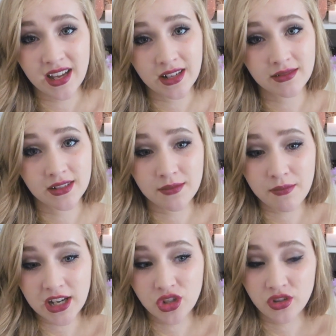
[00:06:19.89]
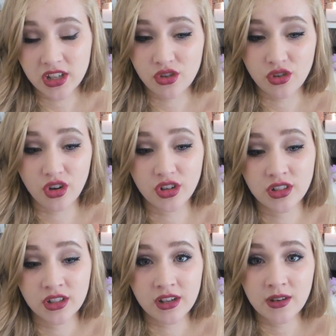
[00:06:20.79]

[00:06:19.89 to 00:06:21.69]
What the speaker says: and make sure that you're not